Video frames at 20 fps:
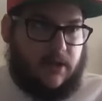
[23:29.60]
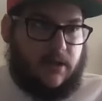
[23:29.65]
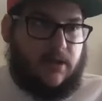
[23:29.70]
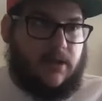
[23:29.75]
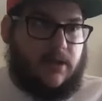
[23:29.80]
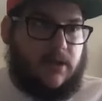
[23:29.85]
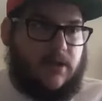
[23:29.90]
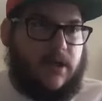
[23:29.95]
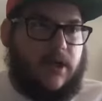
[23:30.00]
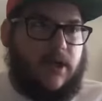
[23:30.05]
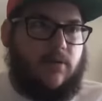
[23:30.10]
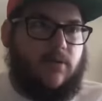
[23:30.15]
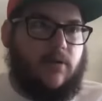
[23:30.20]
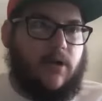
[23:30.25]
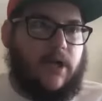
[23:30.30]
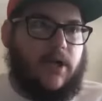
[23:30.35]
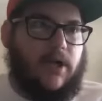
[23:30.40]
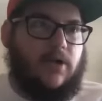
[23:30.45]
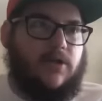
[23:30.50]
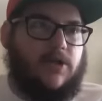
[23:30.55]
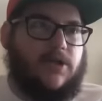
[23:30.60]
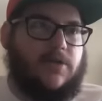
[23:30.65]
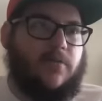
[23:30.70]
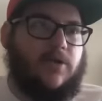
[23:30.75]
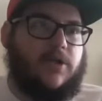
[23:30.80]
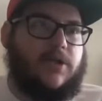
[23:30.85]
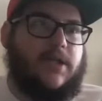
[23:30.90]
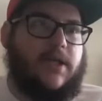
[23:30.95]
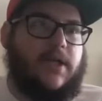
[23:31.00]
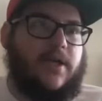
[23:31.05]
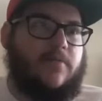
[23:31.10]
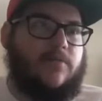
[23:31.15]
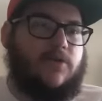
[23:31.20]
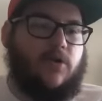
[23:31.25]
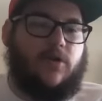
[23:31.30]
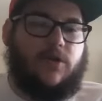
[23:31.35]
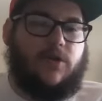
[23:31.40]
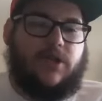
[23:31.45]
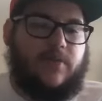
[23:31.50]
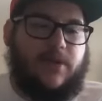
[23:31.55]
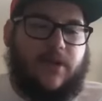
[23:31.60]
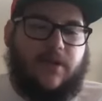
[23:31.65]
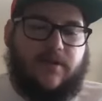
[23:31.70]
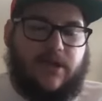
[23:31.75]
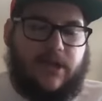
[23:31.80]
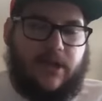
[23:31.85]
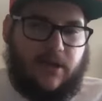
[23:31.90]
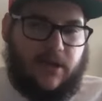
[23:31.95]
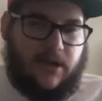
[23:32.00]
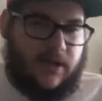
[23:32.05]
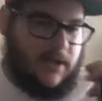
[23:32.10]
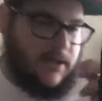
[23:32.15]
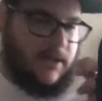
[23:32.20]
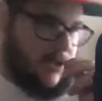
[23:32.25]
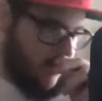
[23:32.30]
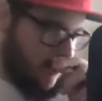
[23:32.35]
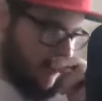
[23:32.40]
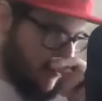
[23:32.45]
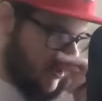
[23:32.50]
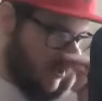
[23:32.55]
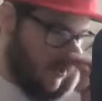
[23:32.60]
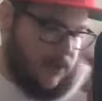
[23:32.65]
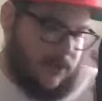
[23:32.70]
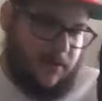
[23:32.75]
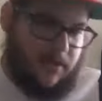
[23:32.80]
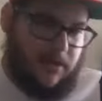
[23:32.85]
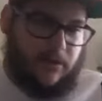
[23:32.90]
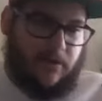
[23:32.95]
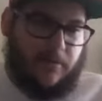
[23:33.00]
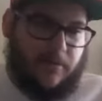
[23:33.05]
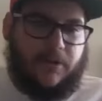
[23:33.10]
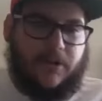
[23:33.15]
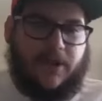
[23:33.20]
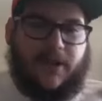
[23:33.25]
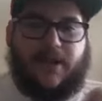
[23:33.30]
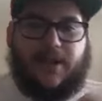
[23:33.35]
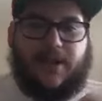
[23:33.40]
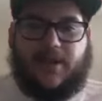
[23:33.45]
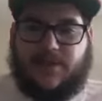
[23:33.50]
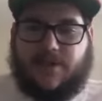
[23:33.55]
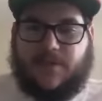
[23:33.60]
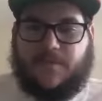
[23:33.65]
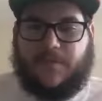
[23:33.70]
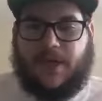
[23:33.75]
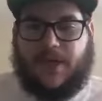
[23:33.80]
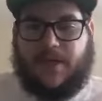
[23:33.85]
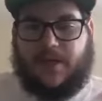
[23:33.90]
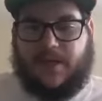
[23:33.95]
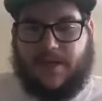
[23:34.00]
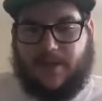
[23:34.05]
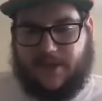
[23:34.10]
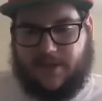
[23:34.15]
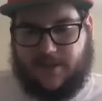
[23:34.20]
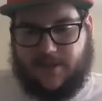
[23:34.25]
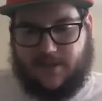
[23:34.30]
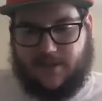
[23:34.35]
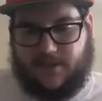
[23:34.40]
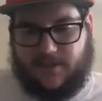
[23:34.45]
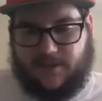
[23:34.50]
yeah, when I go to sports stadiums, or sometimes I hear it on the TV and they're playing some kind of Nelly song.